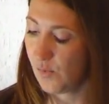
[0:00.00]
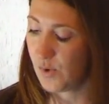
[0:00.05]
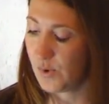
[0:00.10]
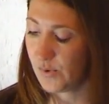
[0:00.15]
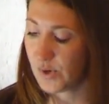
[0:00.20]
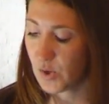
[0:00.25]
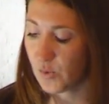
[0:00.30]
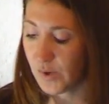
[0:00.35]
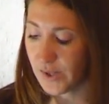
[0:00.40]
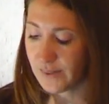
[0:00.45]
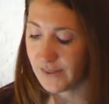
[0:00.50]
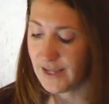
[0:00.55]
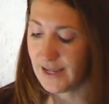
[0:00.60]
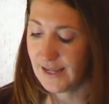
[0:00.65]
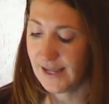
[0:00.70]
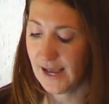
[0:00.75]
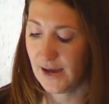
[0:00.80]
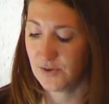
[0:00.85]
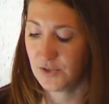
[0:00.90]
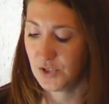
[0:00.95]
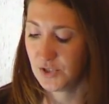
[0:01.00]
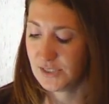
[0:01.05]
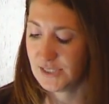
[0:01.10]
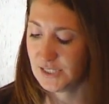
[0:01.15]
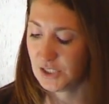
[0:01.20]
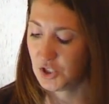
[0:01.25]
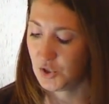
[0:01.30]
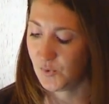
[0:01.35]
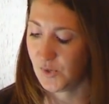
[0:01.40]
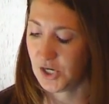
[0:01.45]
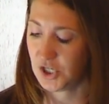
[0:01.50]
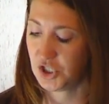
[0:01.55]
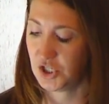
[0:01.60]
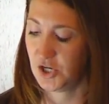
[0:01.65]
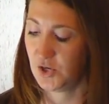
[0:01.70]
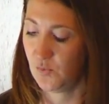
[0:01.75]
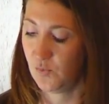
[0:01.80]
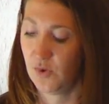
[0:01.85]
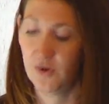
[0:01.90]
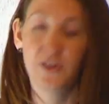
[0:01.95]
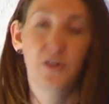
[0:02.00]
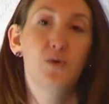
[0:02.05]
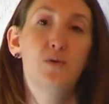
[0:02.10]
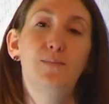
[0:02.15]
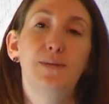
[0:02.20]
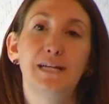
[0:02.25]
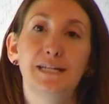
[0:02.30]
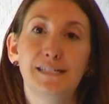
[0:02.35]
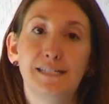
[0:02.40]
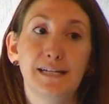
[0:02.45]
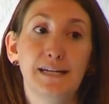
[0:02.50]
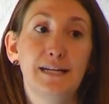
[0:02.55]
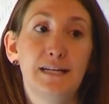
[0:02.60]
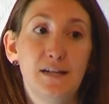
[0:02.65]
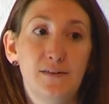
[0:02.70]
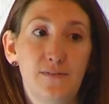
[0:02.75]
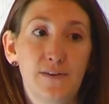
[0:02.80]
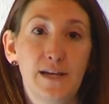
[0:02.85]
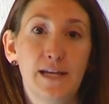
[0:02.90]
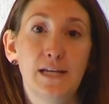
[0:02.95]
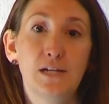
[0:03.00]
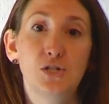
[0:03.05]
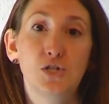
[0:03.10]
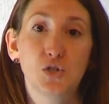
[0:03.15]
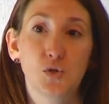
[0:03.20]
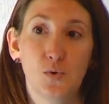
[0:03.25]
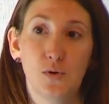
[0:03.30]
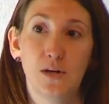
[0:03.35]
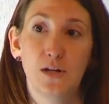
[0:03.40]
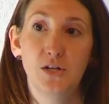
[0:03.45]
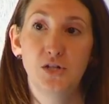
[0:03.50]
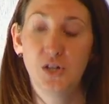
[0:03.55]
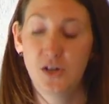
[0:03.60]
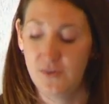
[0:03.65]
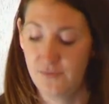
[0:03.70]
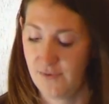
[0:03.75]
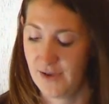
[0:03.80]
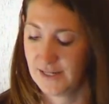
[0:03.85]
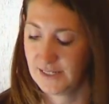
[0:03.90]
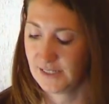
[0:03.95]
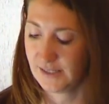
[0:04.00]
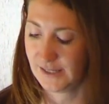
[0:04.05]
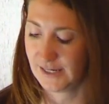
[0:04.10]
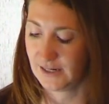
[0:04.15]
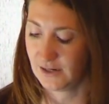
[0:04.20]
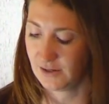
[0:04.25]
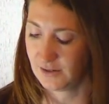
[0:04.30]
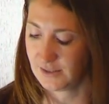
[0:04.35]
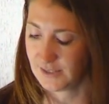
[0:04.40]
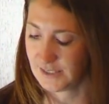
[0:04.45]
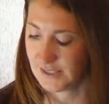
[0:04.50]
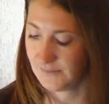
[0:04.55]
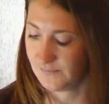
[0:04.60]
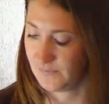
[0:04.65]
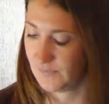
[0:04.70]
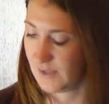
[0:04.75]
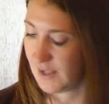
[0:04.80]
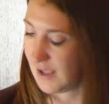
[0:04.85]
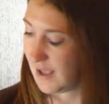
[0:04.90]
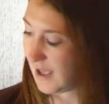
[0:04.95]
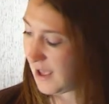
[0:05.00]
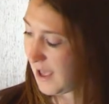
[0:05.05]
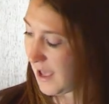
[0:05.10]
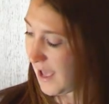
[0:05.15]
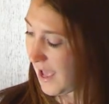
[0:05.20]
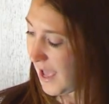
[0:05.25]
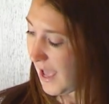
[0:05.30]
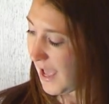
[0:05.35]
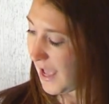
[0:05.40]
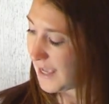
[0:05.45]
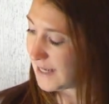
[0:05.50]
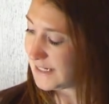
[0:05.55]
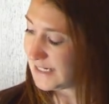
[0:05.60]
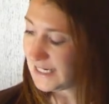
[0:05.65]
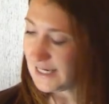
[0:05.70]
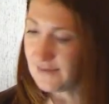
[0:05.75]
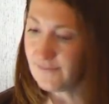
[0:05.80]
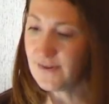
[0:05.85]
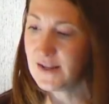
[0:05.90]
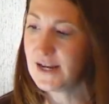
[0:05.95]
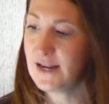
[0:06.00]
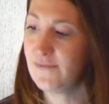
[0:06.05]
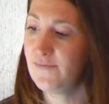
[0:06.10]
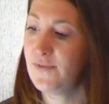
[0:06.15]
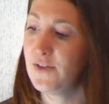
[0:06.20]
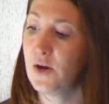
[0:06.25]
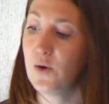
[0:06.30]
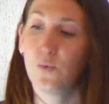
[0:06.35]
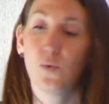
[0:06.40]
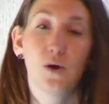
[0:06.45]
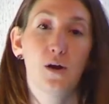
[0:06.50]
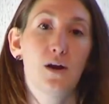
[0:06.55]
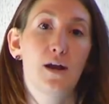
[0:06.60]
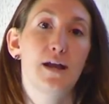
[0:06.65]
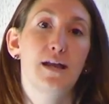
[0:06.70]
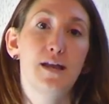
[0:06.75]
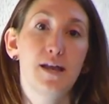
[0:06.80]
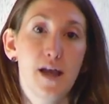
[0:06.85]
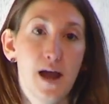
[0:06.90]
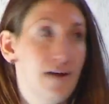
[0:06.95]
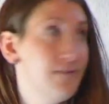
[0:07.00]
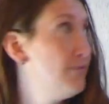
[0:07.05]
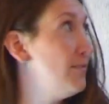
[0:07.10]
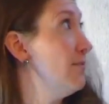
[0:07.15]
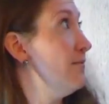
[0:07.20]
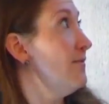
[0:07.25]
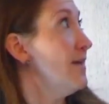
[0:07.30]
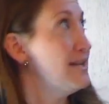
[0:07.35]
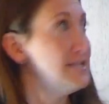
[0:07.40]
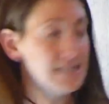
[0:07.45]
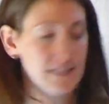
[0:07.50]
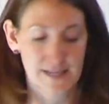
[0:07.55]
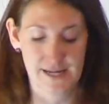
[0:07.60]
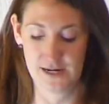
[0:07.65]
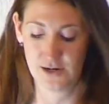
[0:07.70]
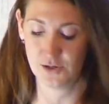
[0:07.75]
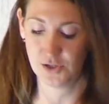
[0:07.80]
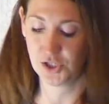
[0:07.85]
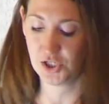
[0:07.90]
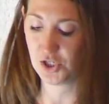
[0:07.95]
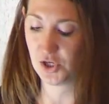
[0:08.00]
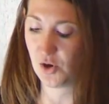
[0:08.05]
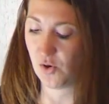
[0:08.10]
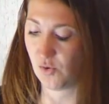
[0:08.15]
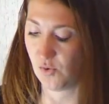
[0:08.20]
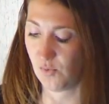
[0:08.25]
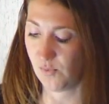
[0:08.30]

we would quickly encounter a situation where there would be a significant shortage of ventilators. And even if there were enough ventilators to go